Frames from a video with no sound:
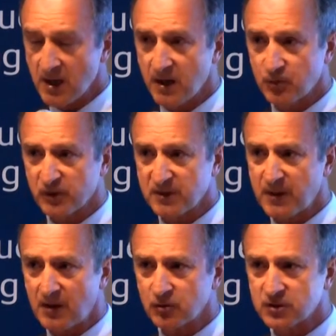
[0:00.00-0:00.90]
It was
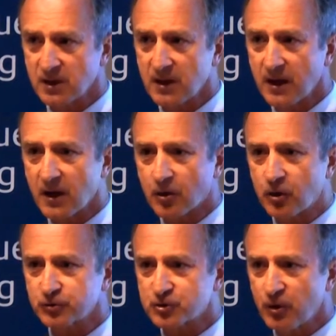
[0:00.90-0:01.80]
about
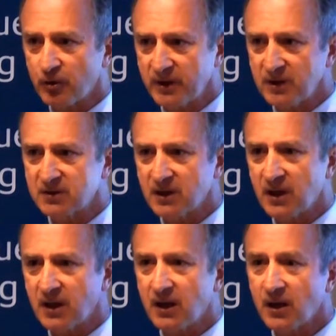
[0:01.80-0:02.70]
controlling
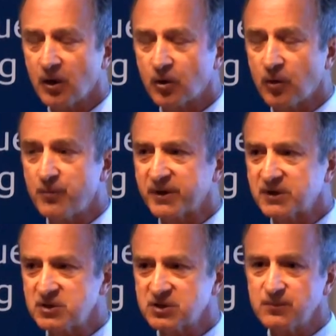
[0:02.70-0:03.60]
the
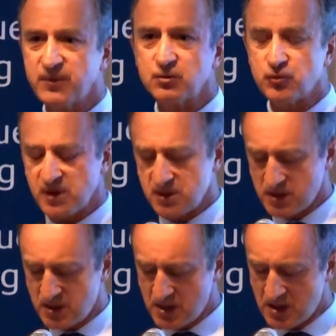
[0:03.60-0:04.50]
competition
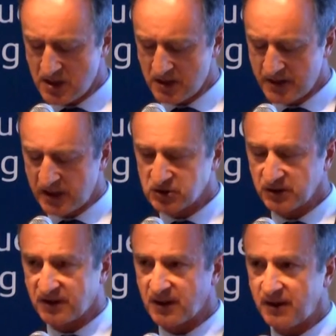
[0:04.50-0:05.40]
between the
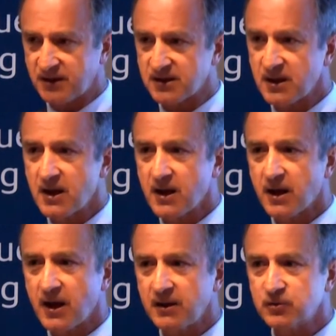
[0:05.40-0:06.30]
nation states
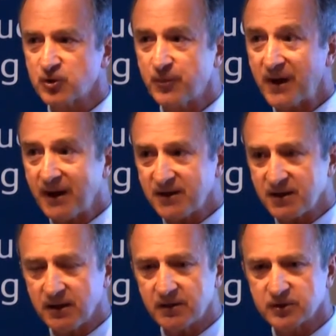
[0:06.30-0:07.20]
and
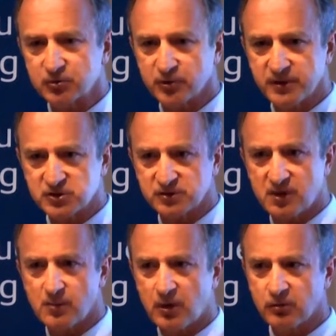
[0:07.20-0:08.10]
replacing the
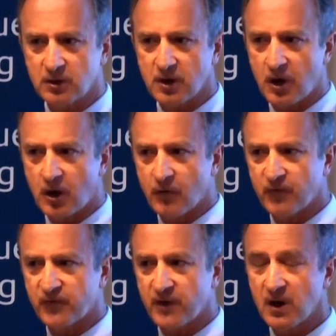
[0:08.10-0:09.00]
traditional model
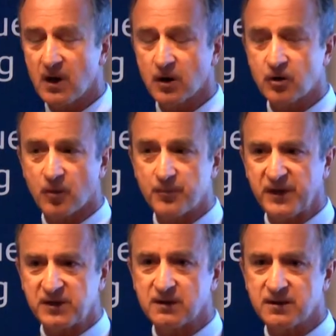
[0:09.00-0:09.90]
of
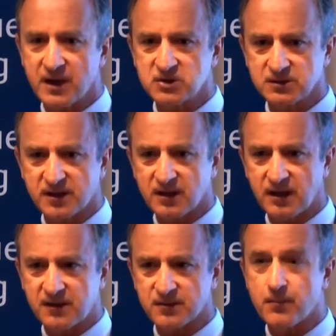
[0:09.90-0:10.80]
competing nation
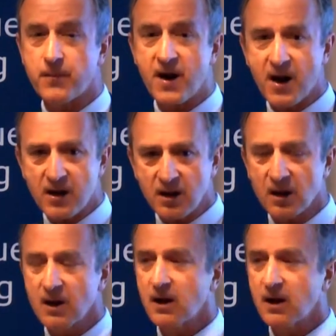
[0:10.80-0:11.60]
states by